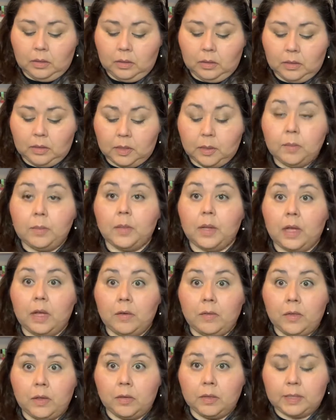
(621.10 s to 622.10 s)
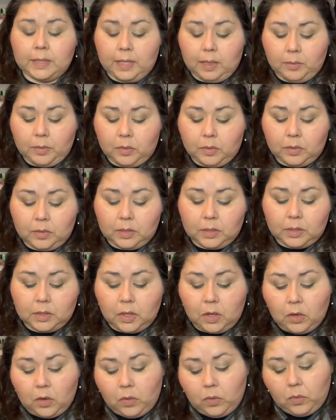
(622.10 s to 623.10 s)
some of those samples.
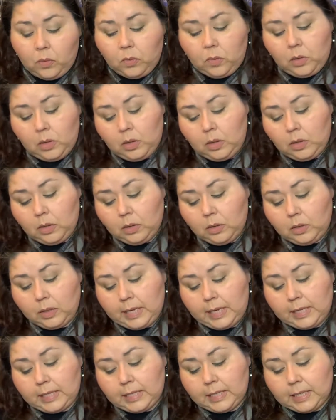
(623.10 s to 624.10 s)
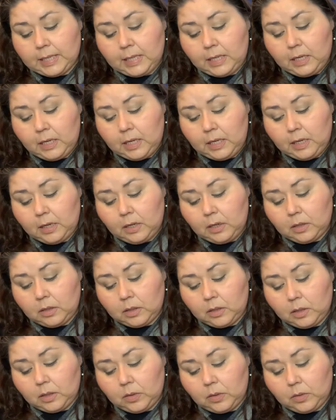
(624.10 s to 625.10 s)
So they did
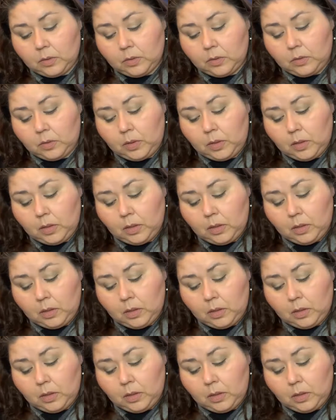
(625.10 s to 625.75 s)
include,